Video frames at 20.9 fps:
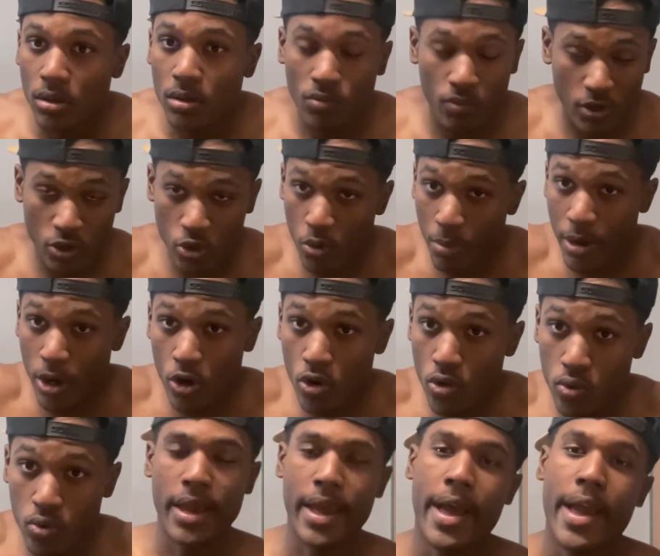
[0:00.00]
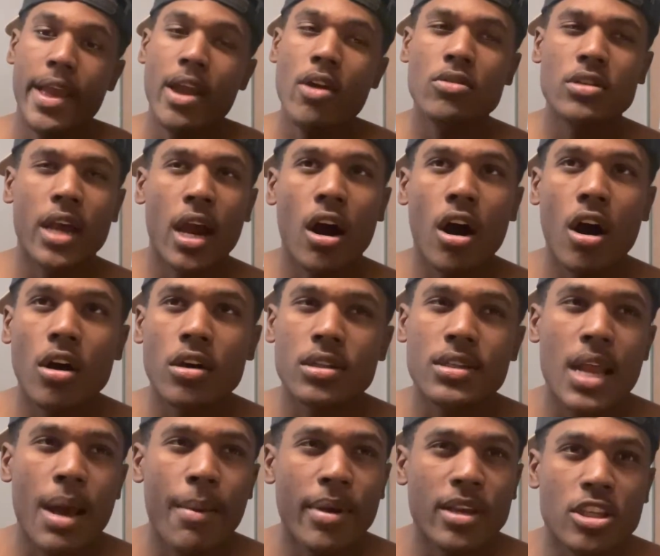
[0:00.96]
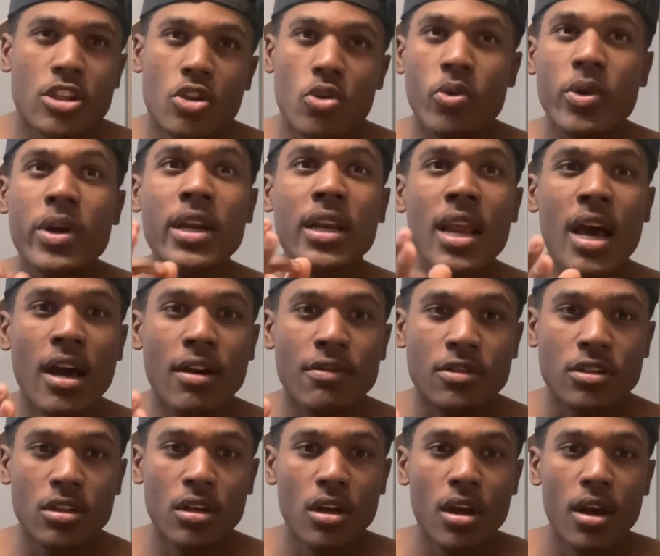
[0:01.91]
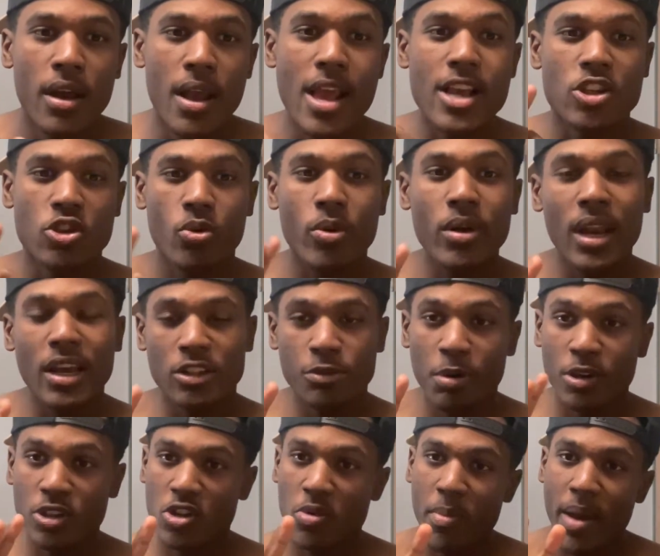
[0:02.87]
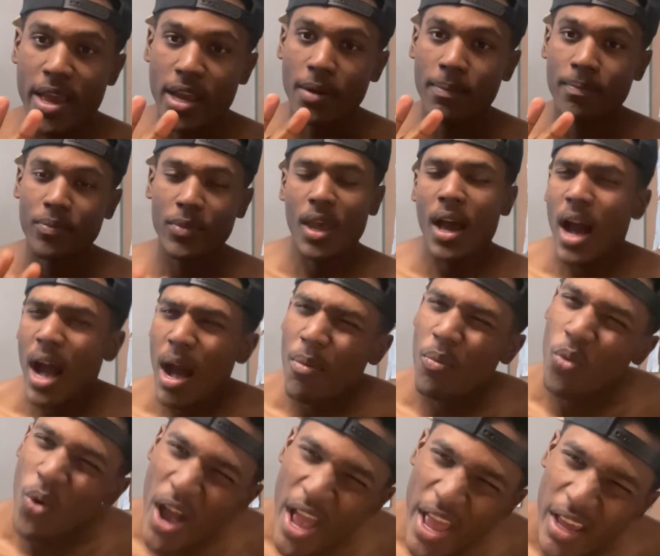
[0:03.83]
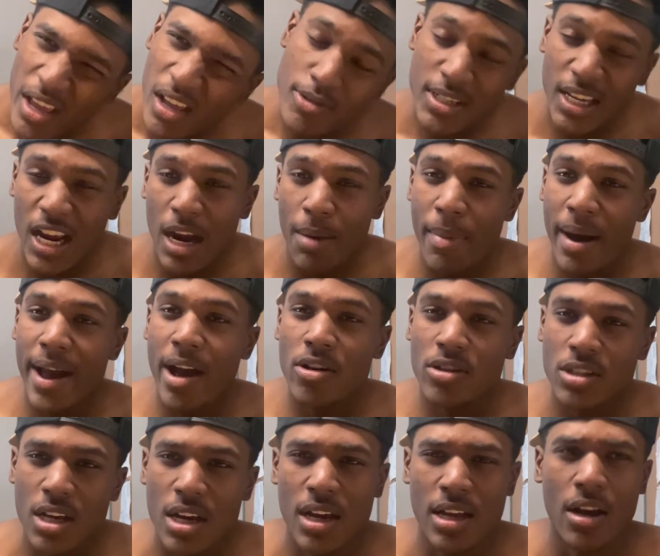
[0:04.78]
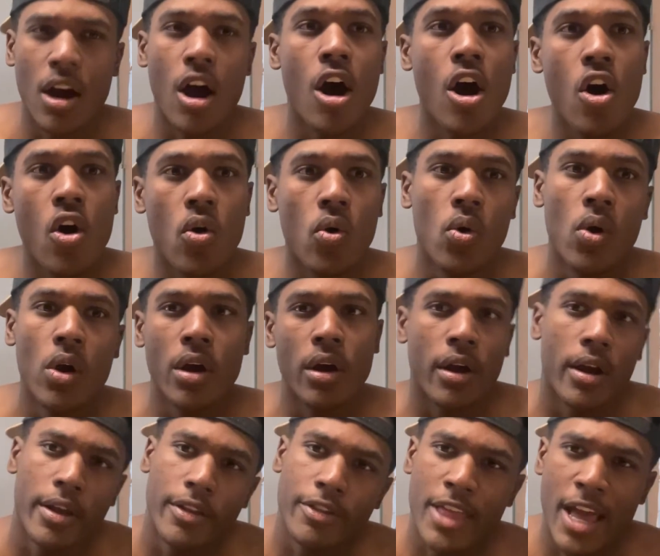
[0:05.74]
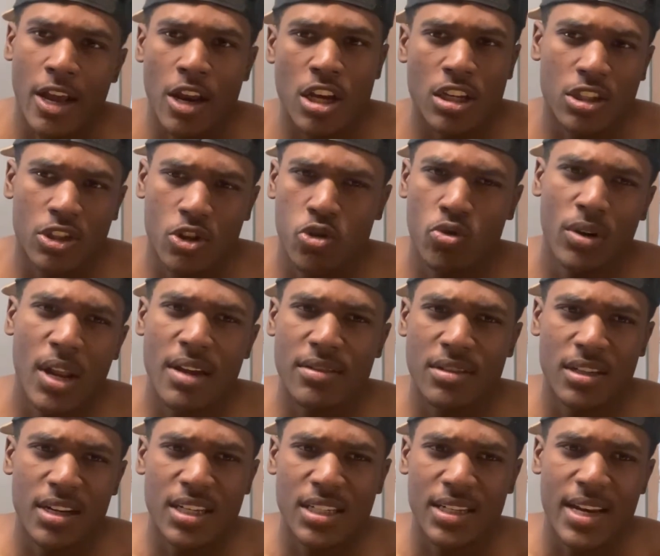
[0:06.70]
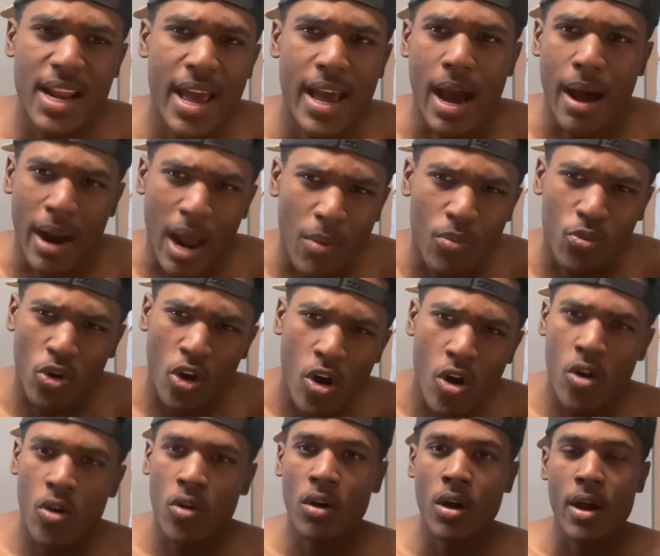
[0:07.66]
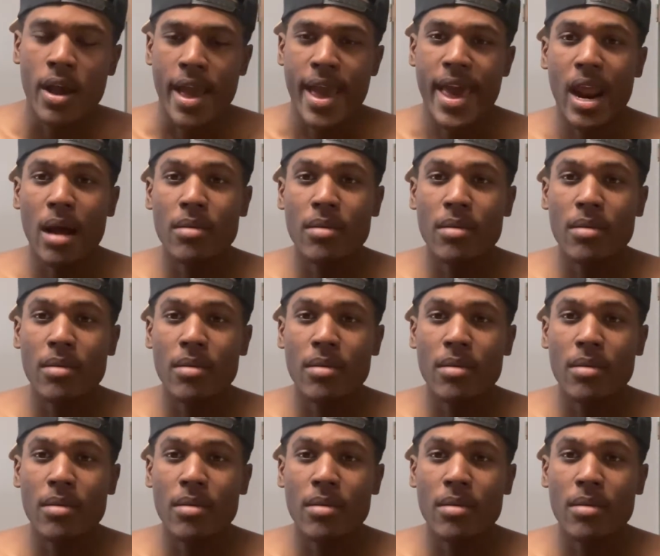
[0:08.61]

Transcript: what you want me to do? And he was like, oh, snap, it's three lefts. It's three lefts supposed to make. I'm what? He's telling everybody else, oh, that it's two lefts and this and that, and I'm wrong. And